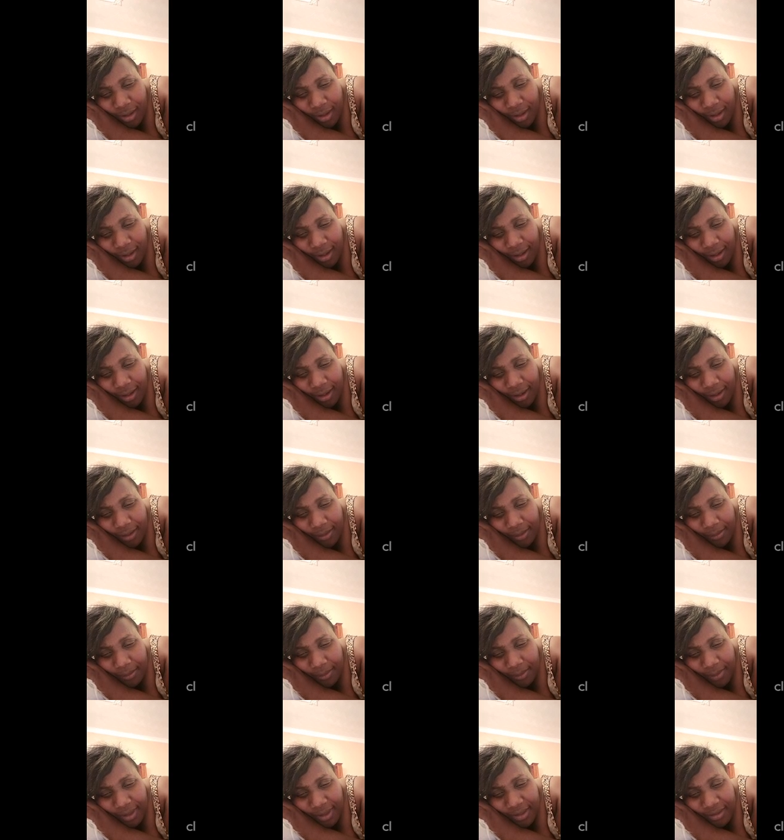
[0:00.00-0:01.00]

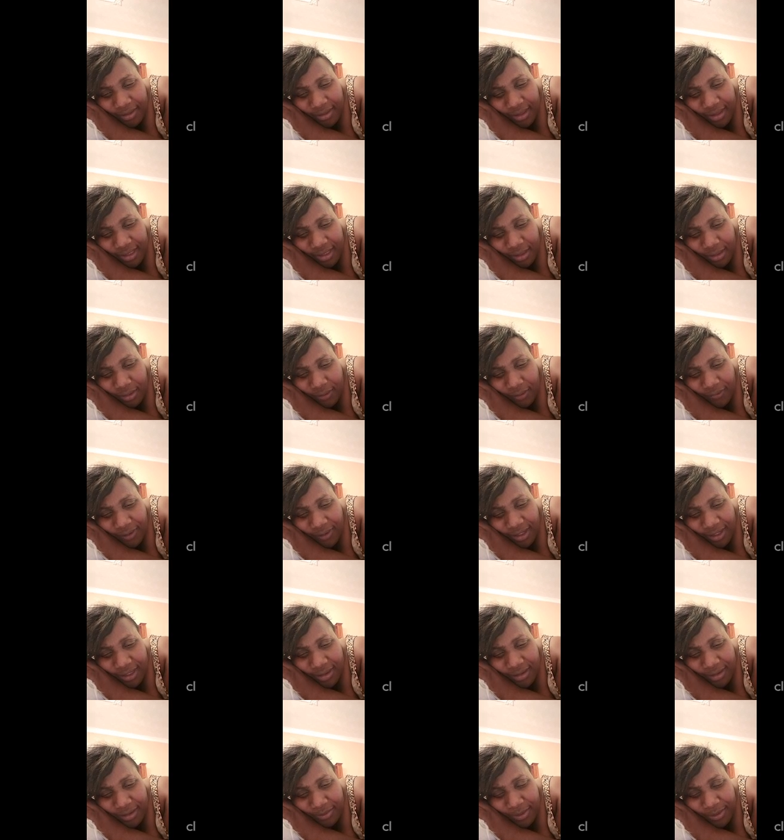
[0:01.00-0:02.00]
Um, blessed love
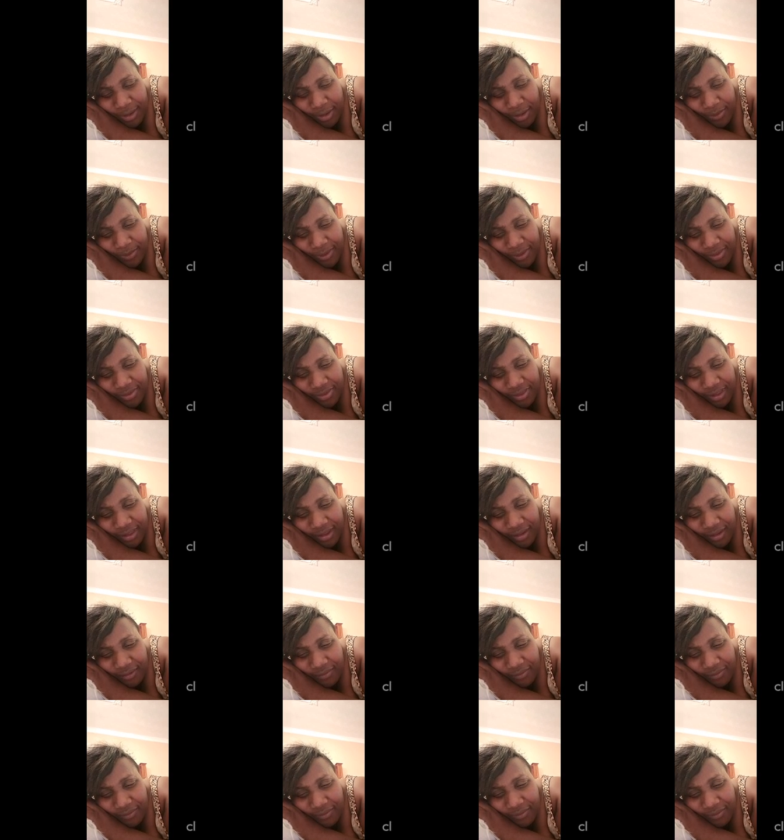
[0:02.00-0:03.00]
and to big up yourself.